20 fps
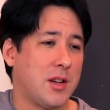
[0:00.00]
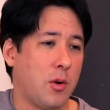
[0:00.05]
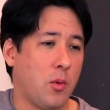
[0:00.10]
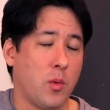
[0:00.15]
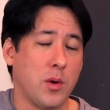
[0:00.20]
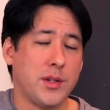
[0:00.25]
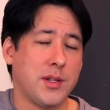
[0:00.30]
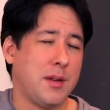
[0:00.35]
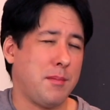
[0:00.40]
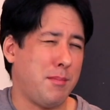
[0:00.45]
it
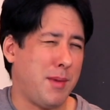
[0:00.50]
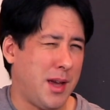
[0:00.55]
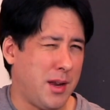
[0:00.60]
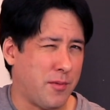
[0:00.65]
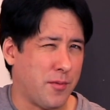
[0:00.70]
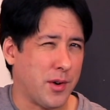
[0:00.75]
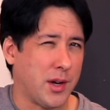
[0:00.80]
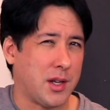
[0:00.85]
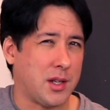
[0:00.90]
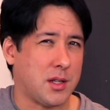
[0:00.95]
wasn't
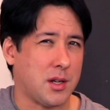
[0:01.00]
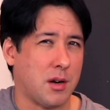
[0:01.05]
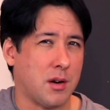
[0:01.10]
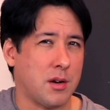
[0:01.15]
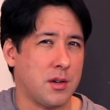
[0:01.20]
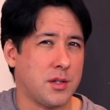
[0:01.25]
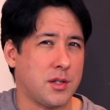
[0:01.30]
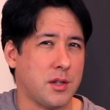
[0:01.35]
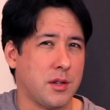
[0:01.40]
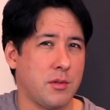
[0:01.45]
made for
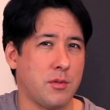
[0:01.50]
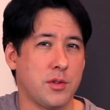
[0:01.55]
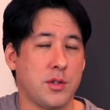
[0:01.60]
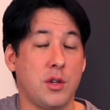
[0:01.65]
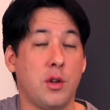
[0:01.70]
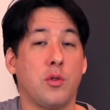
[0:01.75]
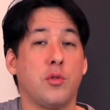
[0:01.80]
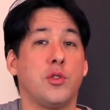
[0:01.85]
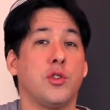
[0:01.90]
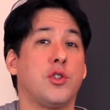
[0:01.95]
guitar, so there was
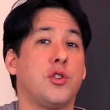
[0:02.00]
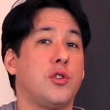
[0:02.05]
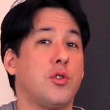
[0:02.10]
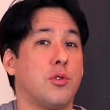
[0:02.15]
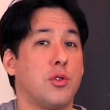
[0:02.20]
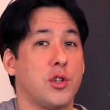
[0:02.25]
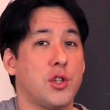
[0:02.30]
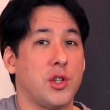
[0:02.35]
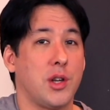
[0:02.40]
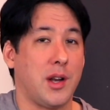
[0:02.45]
no
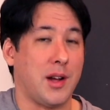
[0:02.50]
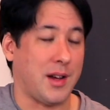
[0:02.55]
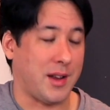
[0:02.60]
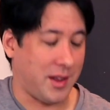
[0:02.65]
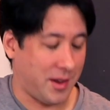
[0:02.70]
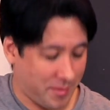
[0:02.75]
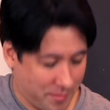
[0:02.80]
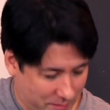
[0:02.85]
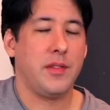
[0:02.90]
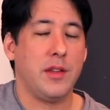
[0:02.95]
distortion on
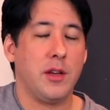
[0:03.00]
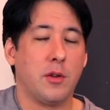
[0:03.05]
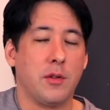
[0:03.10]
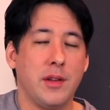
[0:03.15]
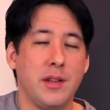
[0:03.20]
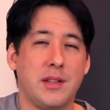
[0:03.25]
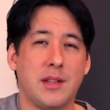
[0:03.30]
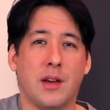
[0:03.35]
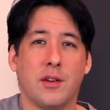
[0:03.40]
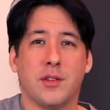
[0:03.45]
it. The
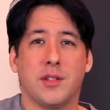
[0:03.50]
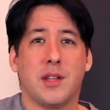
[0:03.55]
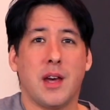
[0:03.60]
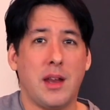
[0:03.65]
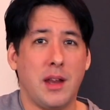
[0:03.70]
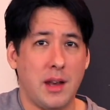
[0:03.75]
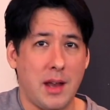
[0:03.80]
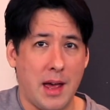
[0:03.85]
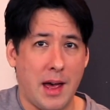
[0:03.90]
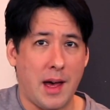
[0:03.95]
only
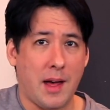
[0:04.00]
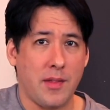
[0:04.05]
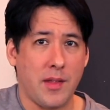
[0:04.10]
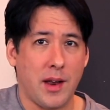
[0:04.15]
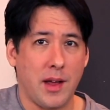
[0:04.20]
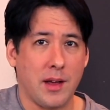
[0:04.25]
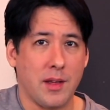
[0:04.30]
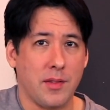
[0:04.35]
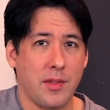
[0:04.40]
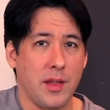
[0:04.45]
downside it had
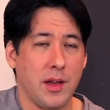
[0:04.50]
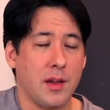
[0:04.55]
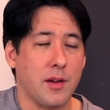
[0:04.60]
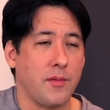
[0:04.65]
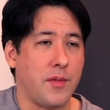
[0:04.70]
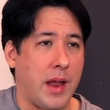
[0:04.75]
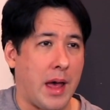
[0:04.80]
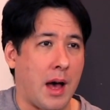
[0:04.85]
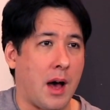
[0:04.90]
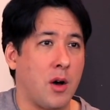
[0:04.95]
that I can think
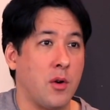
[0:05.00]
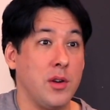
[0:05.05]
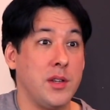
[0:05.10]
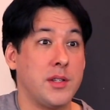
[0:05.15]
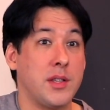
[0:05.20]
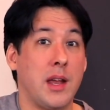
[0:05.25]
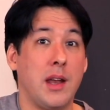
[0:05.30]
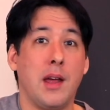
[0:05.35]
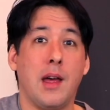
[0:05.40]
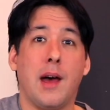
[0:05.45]
of now
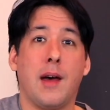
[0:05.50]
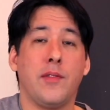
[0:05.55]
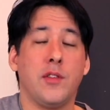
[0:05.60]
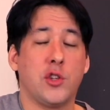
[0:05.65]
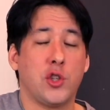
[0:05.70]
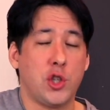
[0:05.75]
is that it had this